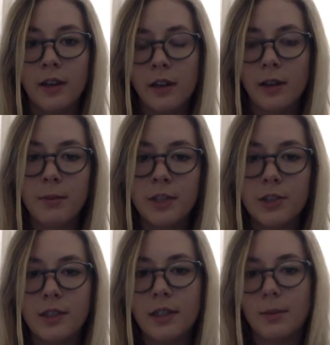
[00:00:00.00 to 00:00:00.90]
a much
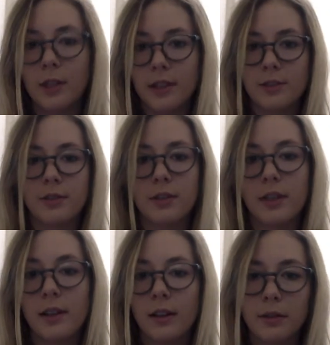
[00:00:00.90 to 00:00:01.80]
deeper
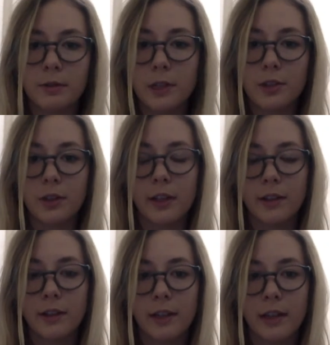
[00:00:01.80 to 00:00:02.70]
history of racial
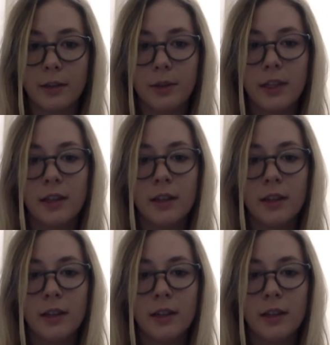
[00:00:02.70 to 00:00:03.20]
health inequity.